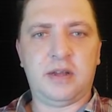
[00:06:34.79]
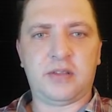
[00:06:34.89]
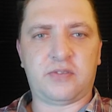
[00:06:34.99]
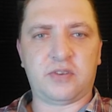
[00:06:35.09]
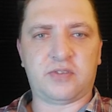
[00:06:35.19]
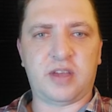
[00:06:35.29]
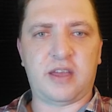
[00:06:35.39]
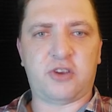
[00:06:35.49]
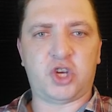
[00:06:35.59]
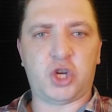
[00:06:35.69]
It's just
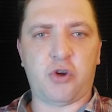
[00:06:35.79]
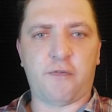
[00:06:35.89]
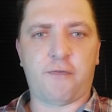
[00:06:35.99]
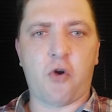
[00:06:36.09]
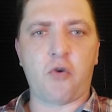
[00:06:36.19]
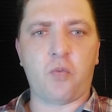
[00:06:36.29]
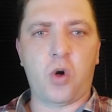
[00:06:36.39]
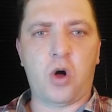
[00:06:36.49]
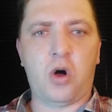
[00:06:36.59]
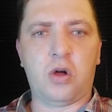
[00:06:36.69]
a sheer vert
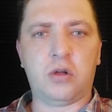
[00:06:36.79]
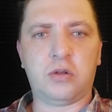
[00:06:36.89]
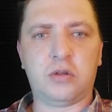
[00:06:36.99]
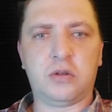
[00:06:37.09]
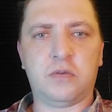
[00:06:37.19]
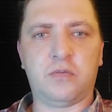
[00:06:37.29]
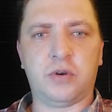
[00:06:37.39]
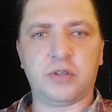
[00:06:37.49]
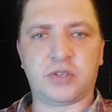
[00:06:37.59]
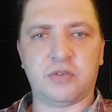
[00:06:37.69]
wall
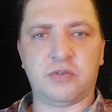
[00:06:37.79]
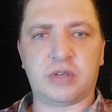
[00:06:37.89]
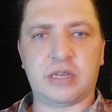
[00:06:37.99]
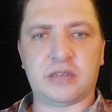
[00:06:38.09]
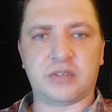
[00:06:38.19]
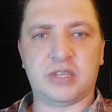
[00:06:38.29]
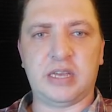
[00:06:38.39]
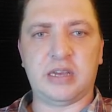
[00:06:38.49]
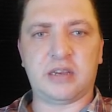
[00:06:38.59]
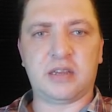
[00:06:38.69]
once you get to
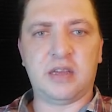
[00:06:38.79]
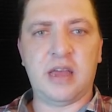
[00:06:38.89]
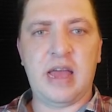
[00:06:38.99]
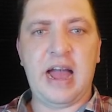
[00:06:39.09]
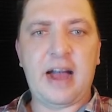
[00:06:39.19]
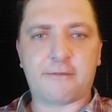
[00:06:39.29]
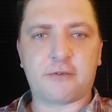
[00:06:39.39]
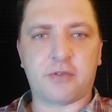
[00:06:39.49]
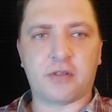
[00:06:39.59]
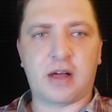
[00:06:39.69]
see it
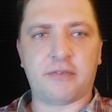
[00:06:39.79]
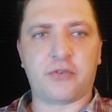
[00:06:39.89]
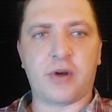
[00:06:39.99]
after the lava